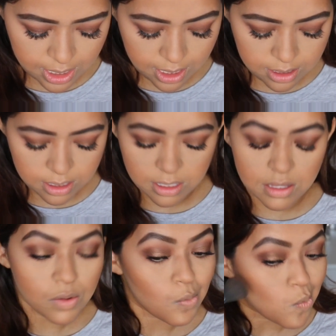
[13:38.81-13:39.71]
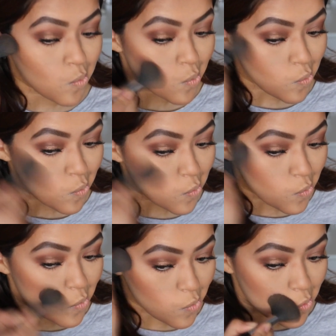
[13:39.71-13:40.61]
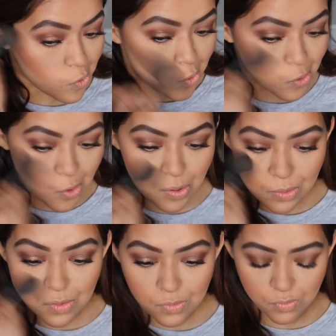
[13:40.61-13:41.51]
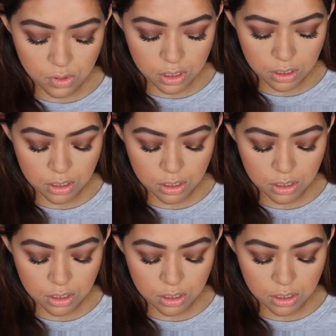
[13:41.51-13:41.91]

again. And just kind of